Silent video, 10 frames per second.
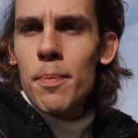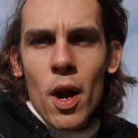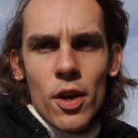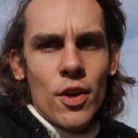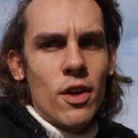Her
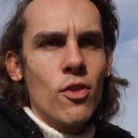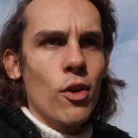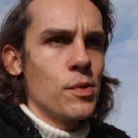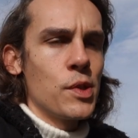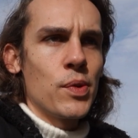partner, of
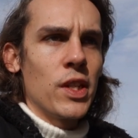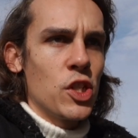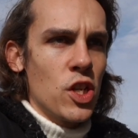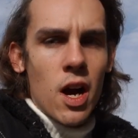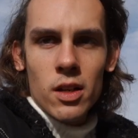course, was really
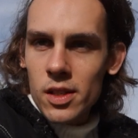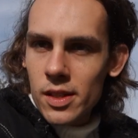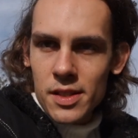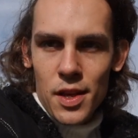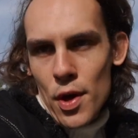shocked
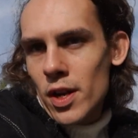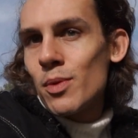because he thought